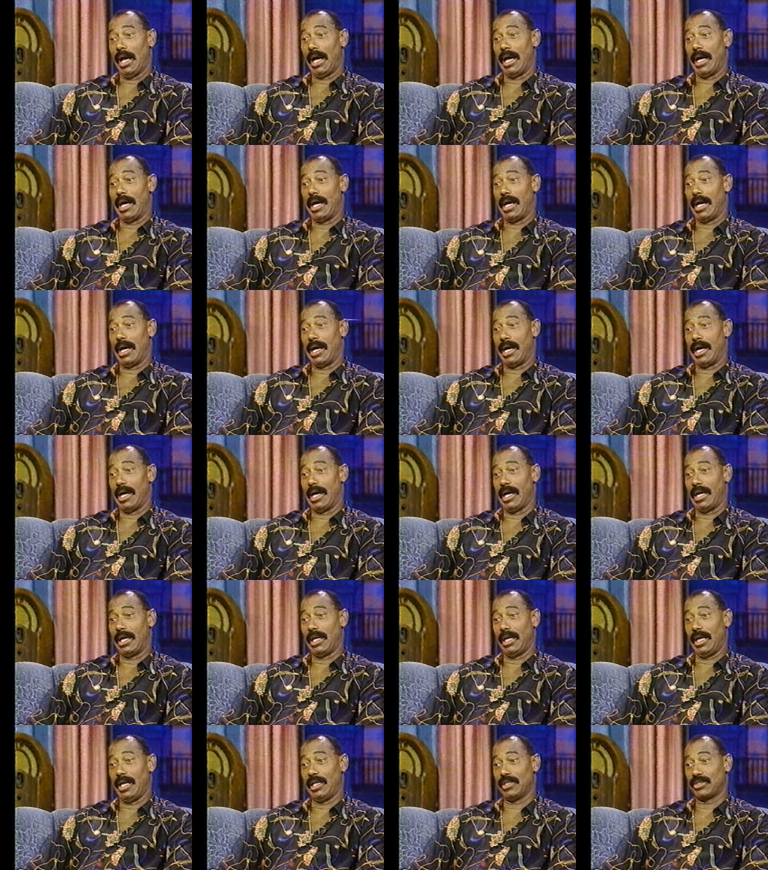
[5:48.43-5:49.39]

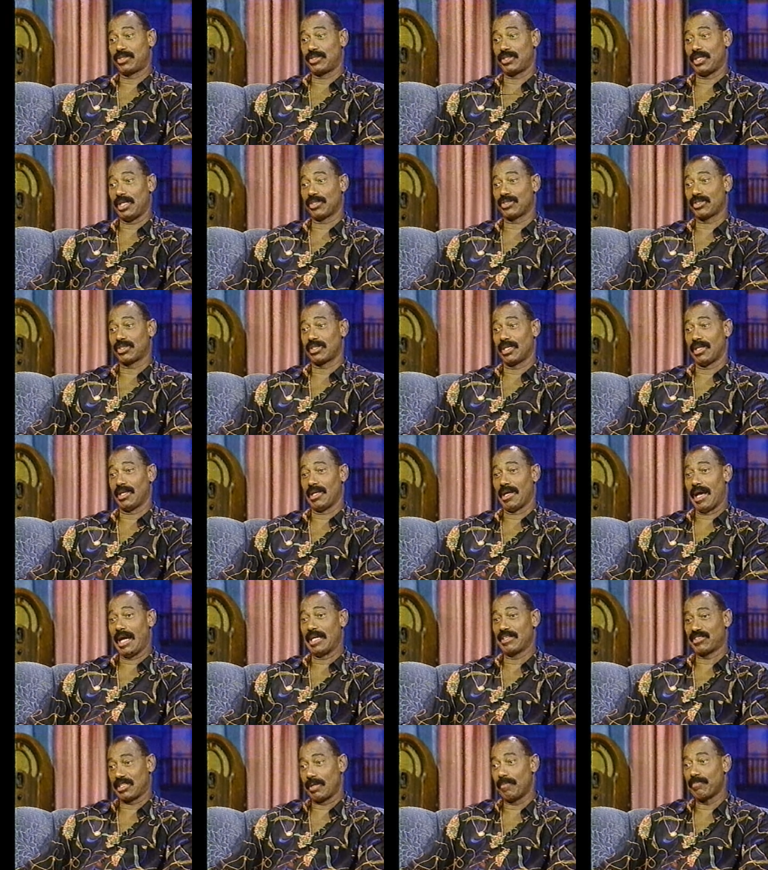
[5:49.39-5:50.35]
Uh, it's just, uh,
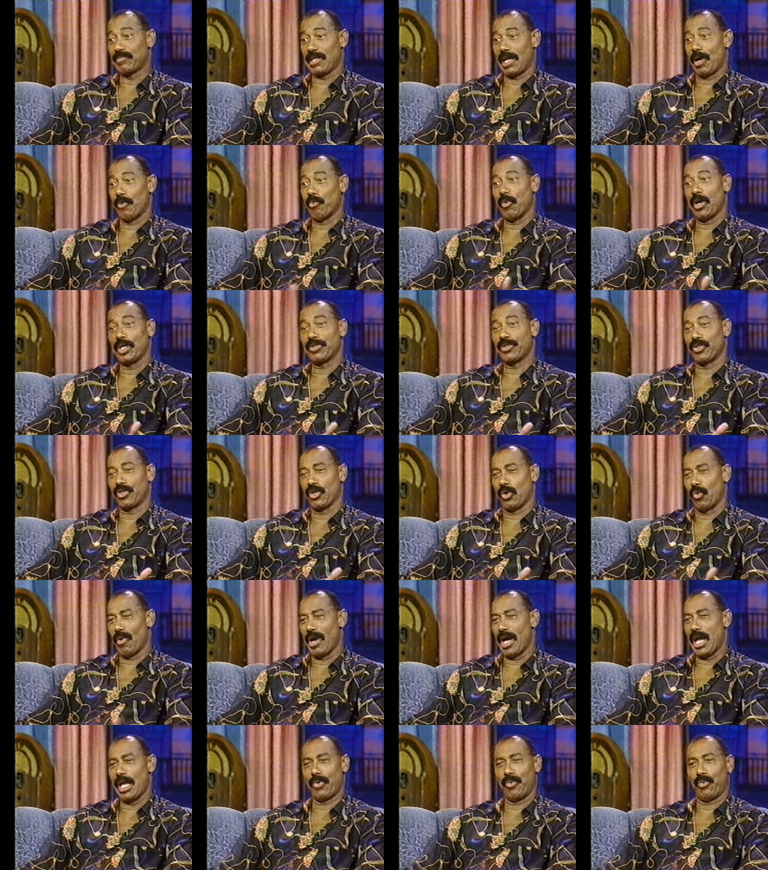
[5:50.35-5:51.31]
I sometimes wonder, though,
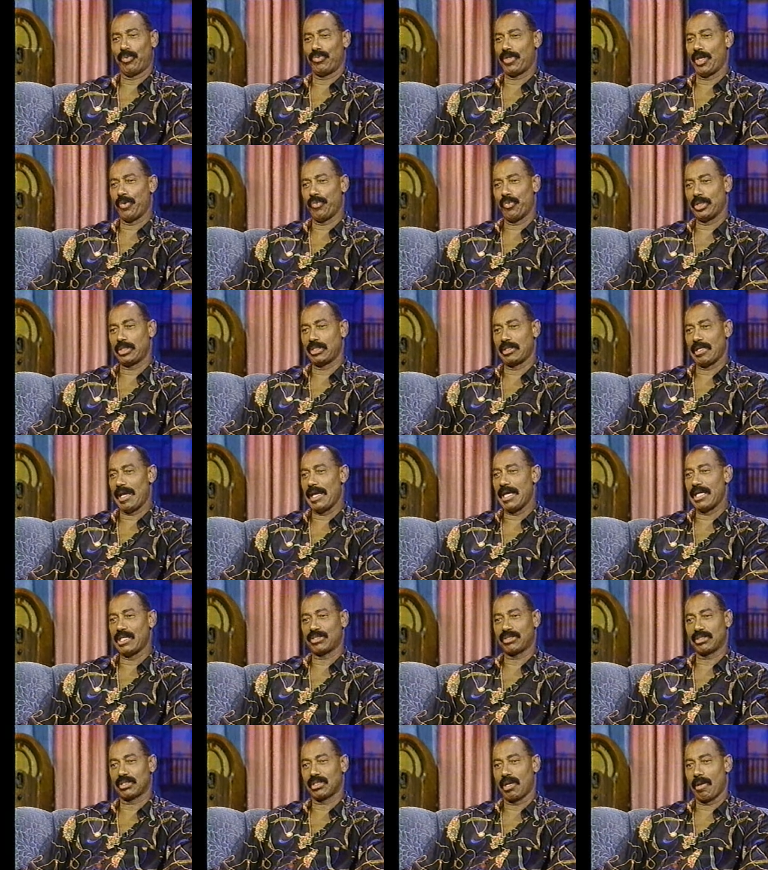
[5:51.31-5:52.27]
why they wouldn't
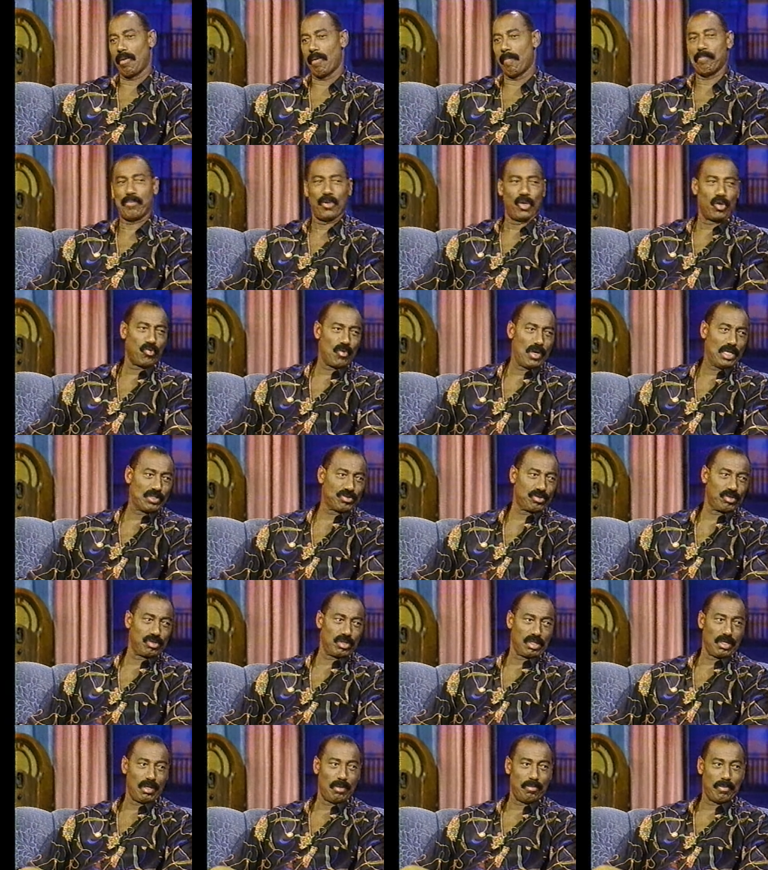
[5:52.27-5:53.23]
ask Bill
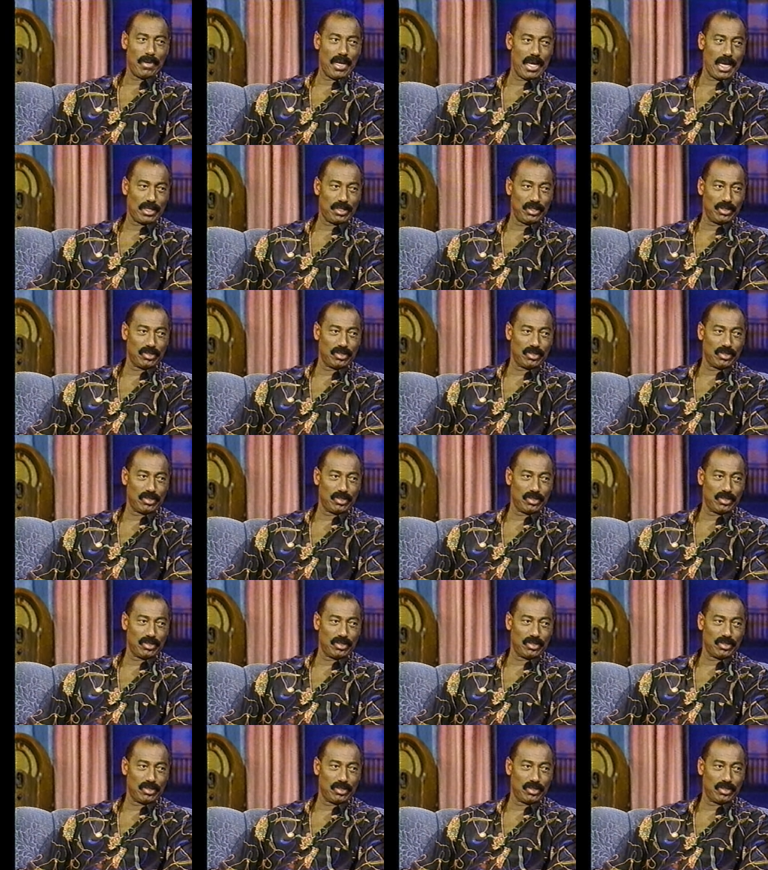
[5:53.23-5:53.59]
Russell to come back.